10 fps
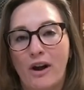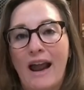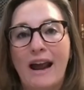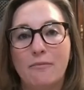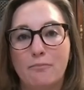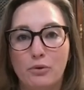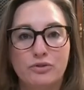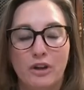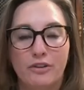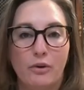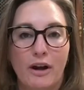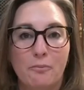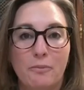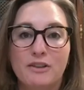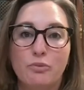have boots on the
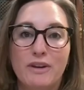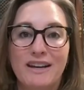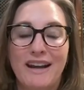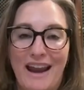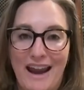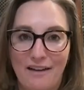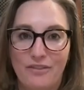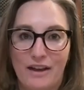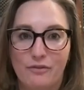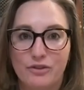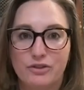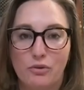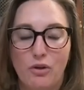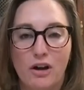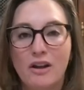ground because we didn't have that for so
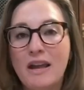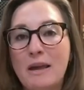long